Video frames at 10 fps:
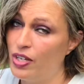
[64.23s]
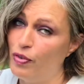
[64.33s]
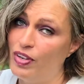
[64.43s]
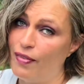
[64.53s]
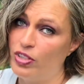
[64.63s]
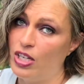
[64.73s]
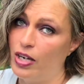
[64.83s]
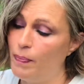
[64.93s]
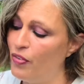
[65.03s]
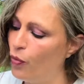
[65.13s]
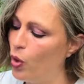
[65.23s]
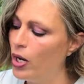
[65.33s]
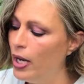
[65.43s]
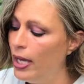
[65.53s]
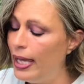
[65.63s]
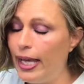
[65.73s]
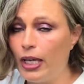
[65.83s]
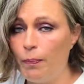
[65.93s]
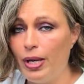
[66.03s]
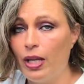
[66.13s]
if you've never done it before.
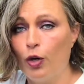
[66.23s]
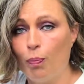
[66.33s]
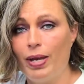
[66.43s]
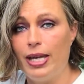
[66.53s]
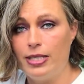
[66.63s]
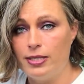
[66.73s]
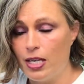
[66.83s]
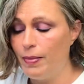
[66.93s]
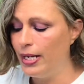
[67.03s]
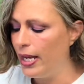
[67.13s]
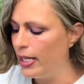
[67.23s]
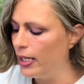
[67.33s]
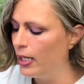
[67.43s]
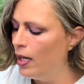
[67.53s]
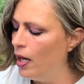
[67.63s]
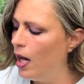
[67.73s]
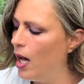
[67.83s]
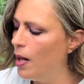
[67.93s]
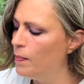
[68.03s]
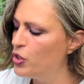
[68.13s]
It can be a little bit intimidating.
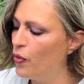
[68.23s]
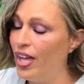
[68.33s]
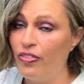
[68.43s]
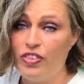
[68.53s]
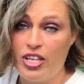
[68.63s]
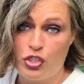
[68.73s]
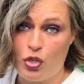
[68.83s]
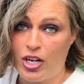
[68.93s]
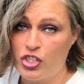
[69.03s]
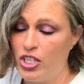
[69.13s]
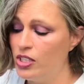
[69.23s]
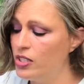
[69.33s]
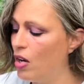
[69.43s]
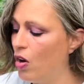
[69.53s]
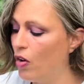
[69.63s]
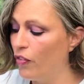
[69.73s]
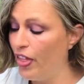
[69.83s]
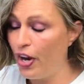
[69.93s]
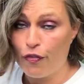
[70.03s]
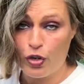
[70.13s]
So the instructions are
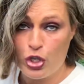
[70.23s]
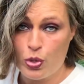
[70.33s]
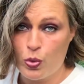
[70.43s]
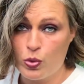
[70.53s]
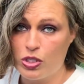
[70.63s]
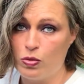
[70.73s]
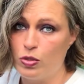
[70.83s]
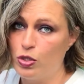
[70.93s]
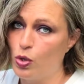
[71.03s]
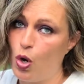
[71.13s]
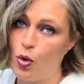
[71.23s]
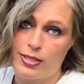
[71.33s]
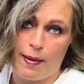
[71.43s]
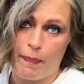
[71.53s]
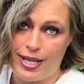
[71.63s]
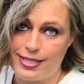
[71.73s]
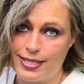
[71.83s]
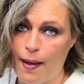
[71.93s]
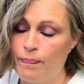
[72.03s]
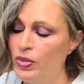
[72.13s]
there for you to go step by
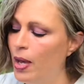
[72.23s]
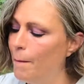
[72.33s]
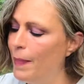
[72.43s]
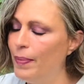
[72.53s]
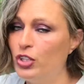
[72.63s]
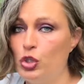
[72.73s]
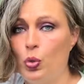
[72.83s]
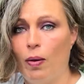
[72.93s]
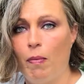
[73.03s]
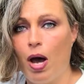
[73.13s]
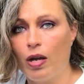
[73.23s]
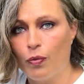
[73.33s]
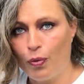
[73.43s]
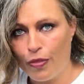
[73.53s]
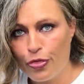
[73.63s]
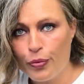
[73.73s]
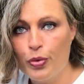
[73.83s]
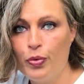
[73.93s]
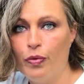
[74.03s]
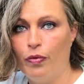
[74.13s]
step, maybe do a mock run
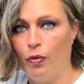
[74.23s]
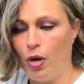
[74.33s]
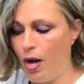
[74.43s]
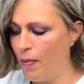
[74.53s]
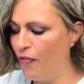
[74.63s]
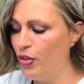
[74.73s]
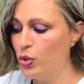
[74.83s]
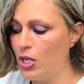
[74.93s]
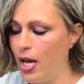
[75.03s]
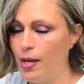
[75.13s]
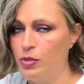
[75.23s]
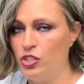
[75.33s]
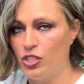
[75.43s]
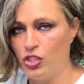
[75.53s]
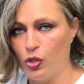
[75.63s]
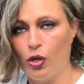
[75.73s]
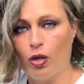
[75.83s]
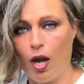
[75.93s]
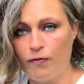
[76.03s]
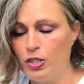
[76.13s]
through a few times just till you're
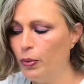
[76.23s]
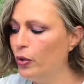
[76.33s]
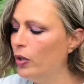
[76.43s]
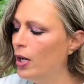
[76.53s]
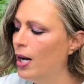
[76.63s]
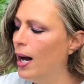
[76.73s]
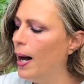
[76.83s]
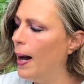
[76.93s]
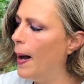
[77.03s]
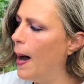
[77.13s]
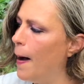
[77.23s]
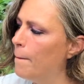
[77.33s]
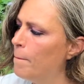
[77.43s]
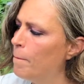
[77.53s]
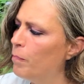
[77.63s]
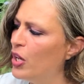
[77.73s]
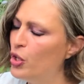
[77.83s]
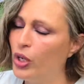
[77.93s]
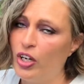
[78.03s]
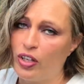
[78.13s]
comfortable. But
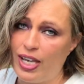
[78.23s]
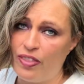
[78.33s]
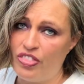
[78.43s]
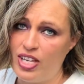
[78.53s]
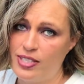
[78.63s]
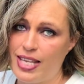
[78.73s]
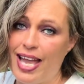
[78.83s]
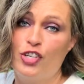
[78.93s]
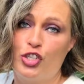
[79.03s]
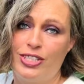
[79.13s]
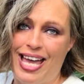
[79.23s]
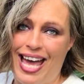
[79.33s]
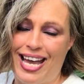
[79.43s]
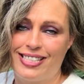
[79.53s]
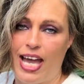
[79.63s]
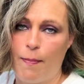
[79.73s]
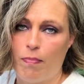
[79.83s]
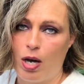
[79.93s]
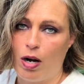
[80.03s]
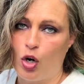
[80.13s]
you can get this and your tags at
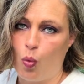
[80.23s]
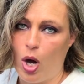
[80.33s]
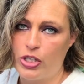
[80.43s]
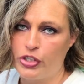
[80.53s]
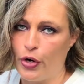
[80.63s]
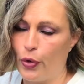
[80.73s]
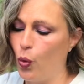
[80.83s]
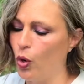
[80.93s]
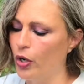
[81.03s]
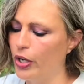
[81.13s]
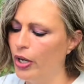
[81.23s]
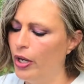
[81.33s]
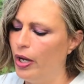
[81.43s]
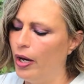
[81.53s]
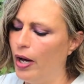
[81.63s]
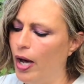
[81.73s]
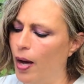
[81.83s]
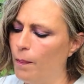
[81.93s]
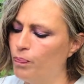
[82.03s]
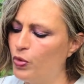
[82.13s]
monarchwatch.org.
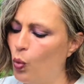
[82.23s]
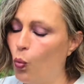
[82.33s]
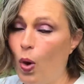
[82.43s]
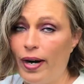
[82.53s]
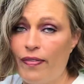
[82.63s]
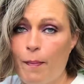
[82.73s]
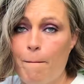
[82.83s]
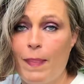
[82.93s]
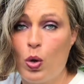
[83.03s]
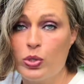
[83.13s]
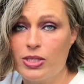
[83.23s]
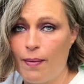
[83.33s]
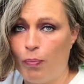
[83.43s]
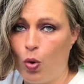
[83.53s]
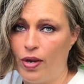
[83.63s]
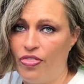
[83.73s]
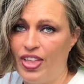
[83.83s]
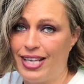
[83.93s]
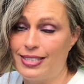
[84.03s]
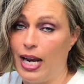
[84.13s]
One of the most important
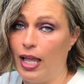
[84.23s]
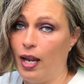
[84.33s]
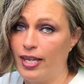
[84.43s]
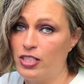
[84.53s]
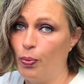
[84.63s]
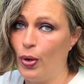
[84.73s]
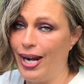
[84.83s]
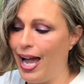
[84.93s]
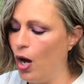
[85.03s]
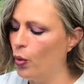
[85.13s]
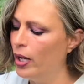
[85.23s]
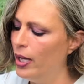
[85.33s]
things that I like to point out